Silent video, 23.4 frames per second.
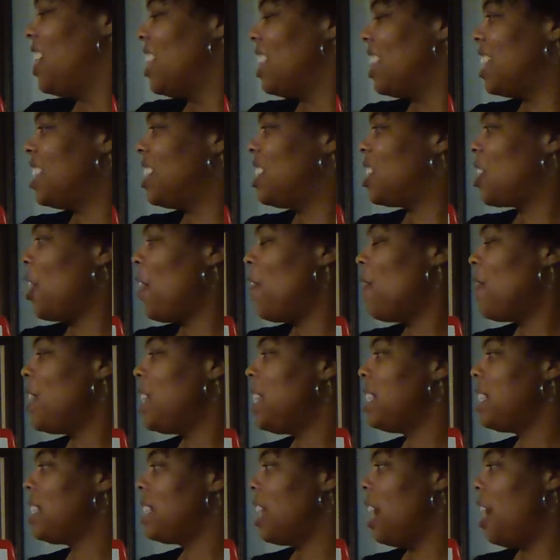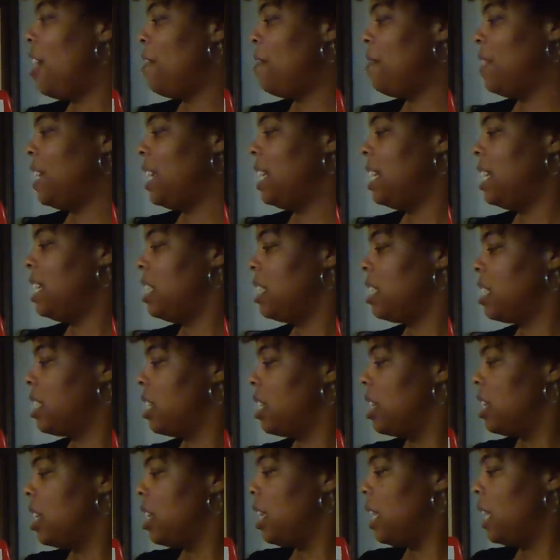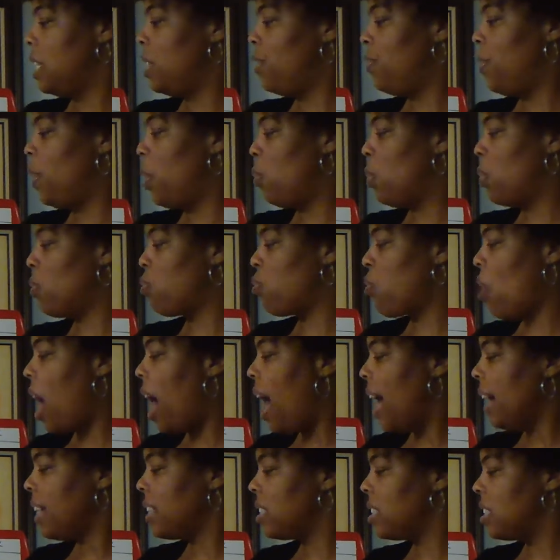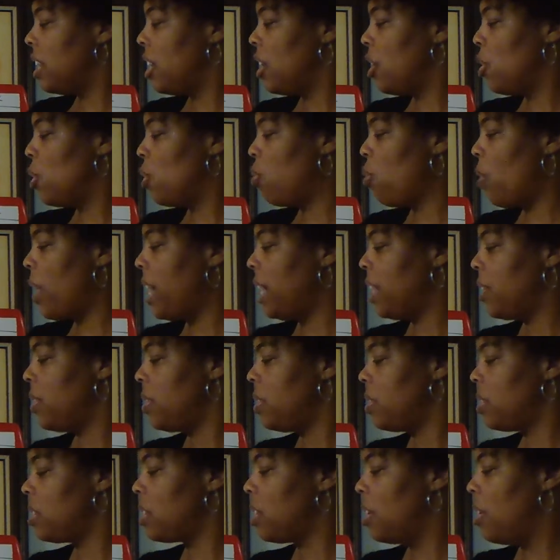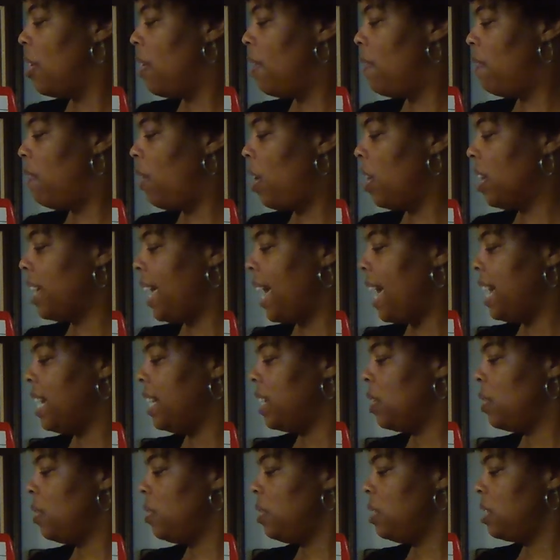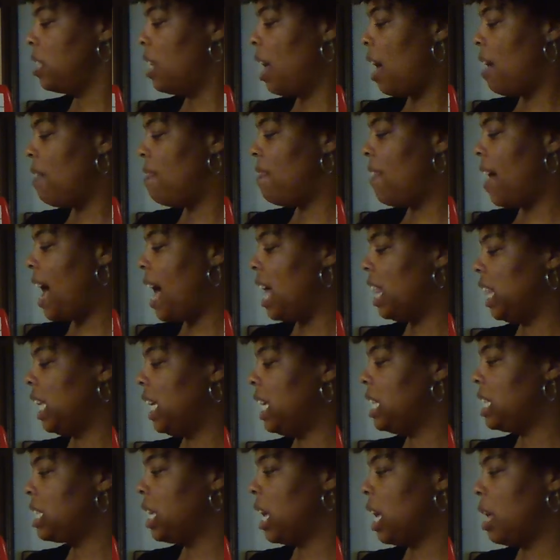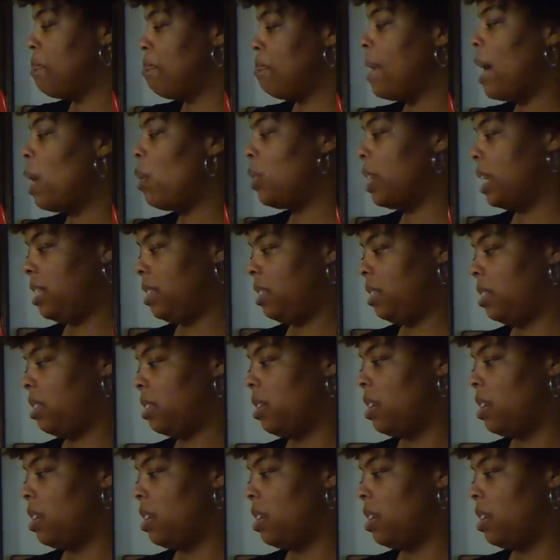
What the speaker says: The surface of Venus is filled with rocks, craters, volcanoes, valleys, and mountains.